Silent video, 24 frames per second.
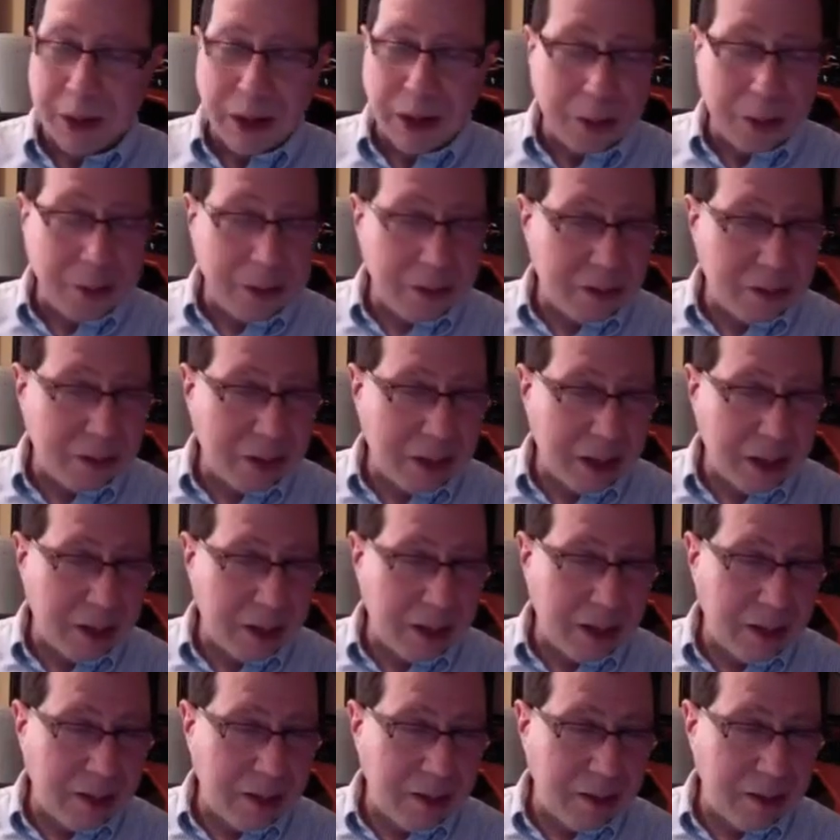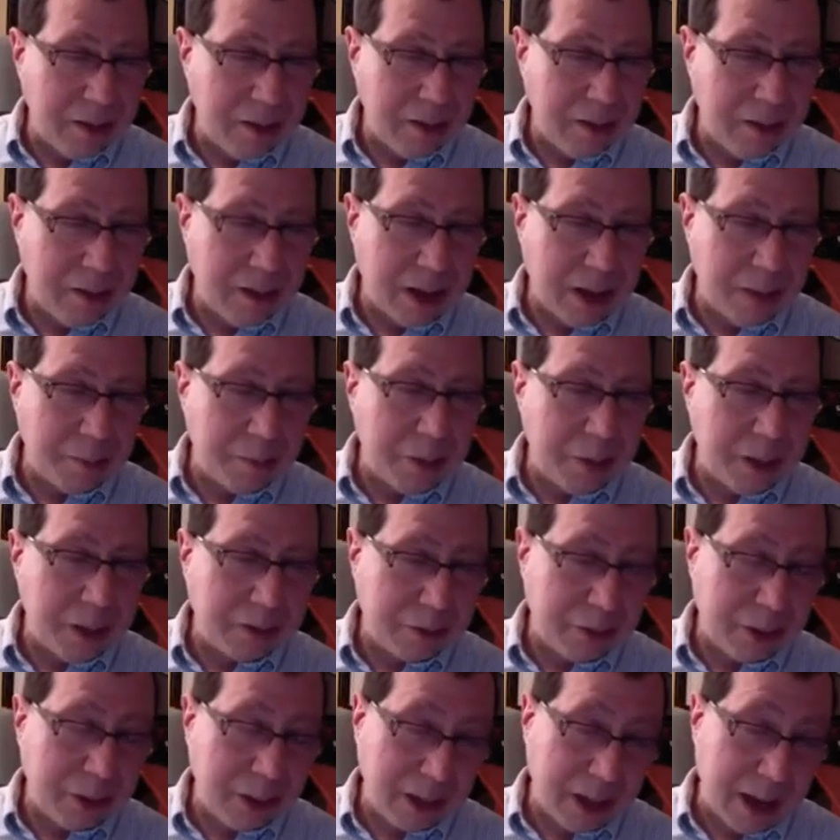would say that not
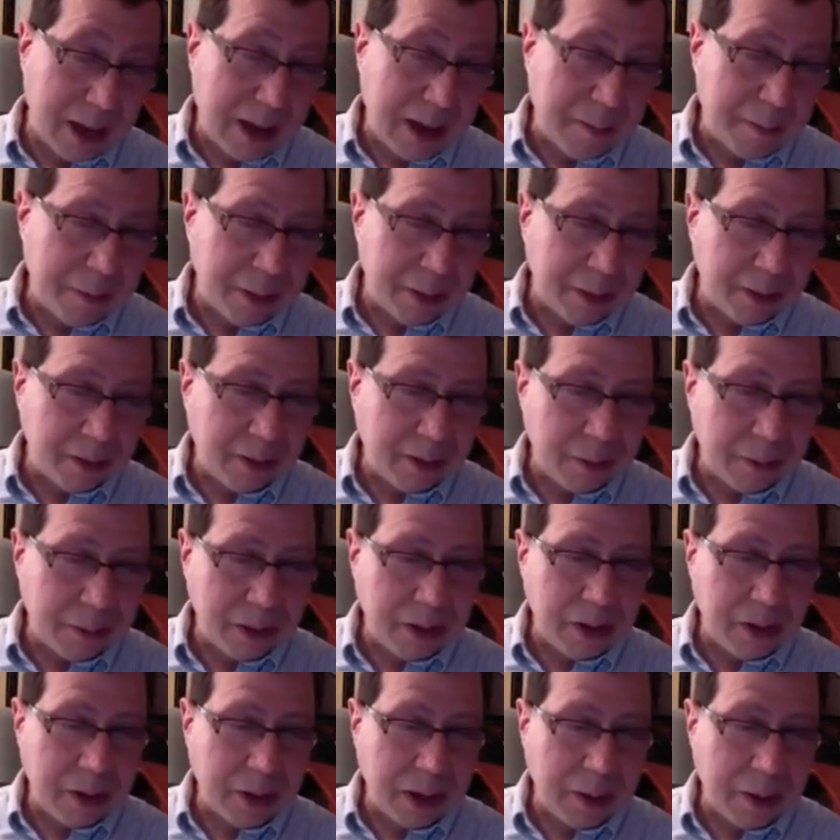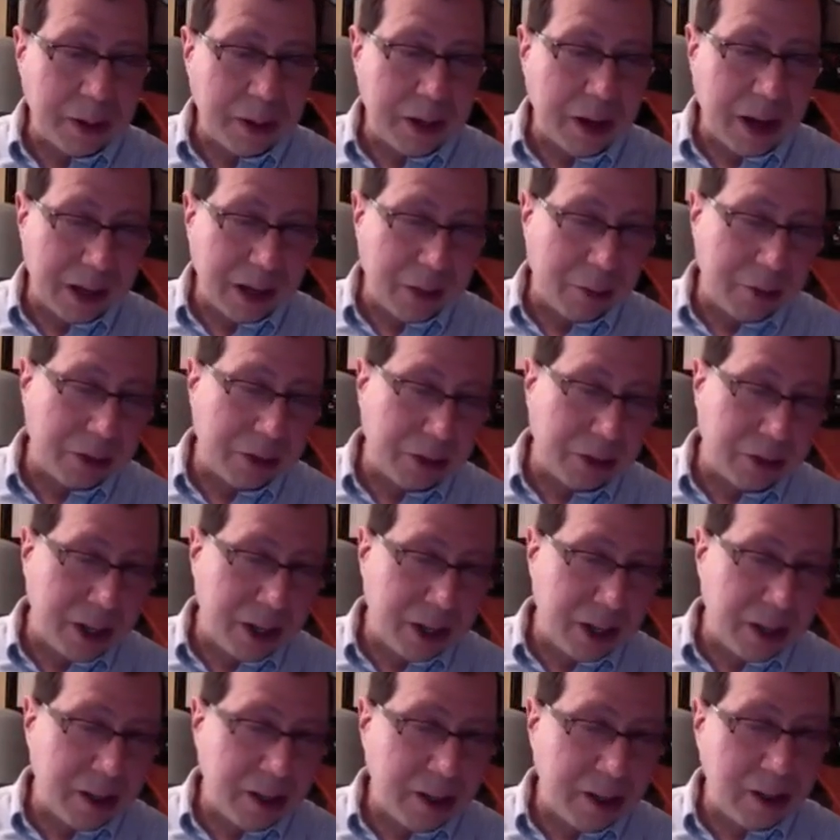much really happened. I mean, MPI was
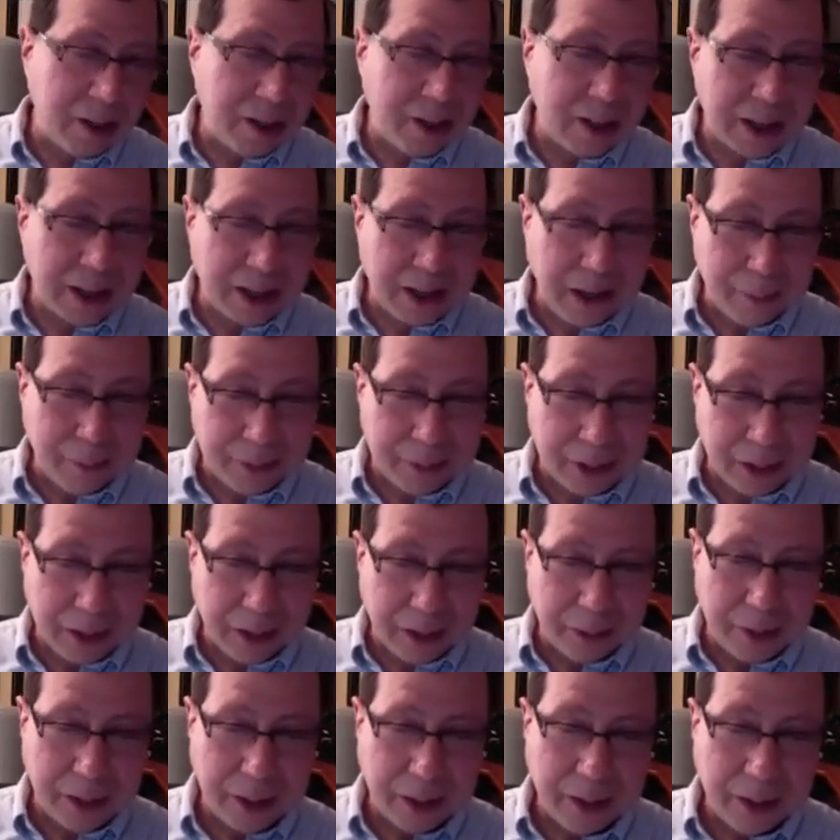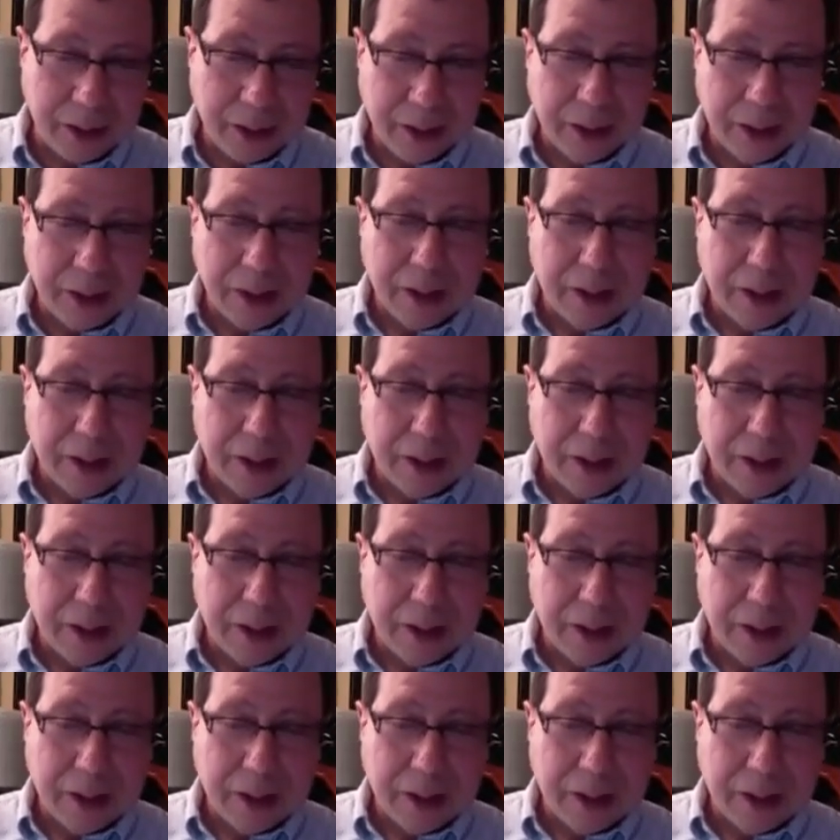created, and that helped a little bit.